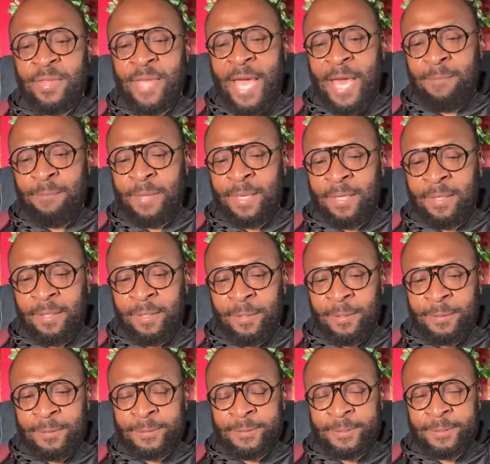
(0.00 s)
that
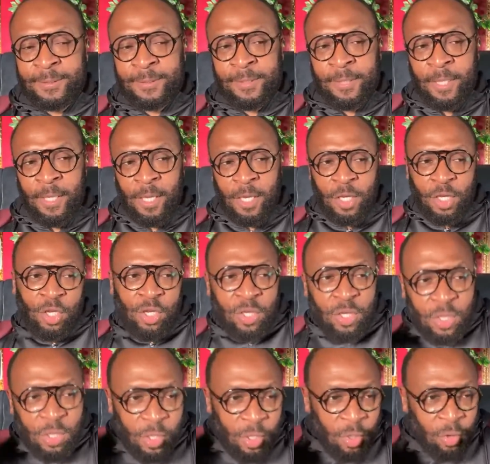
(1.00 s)
because
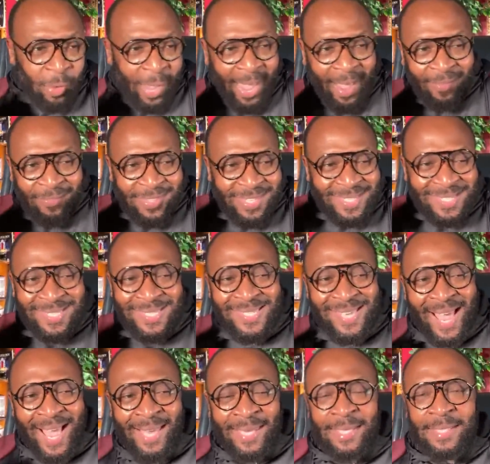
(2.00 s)
you have this
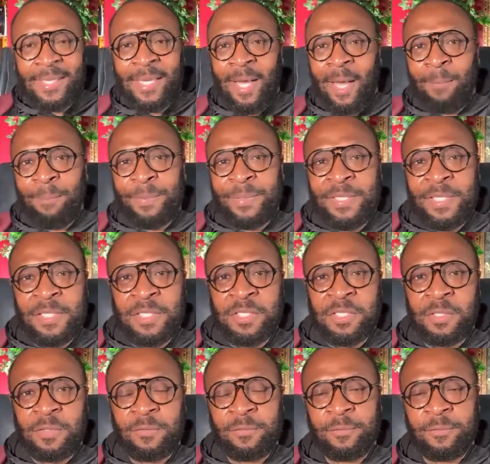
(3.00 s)
silent competition.